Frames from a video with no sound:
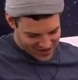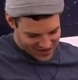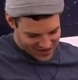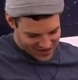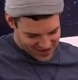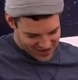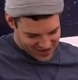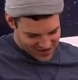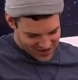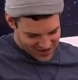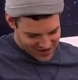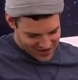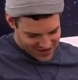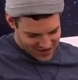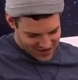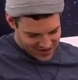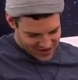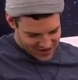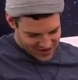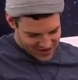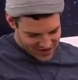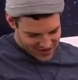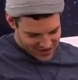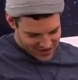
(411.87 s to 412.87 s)

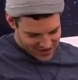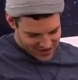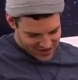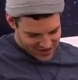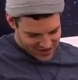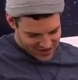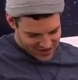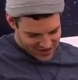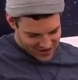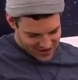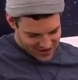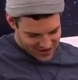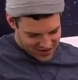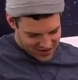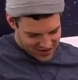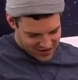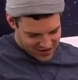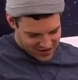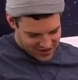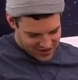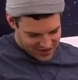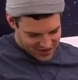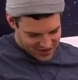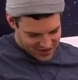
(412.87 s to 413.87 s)

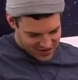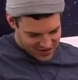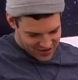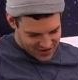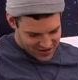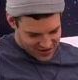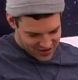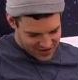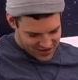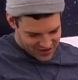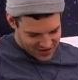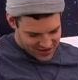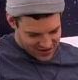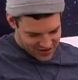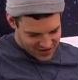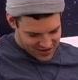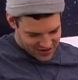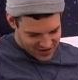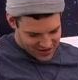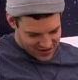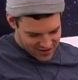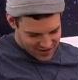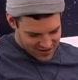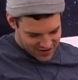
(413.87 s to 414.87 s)

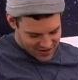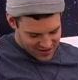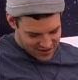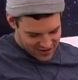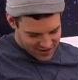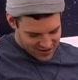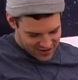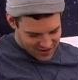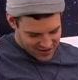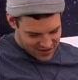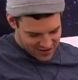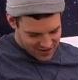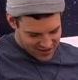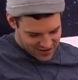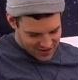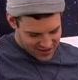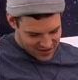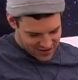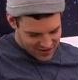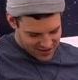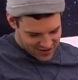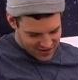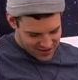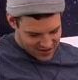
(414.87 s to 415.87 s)

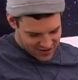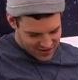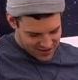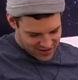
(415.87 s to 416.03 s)
No one is speaking in this clip.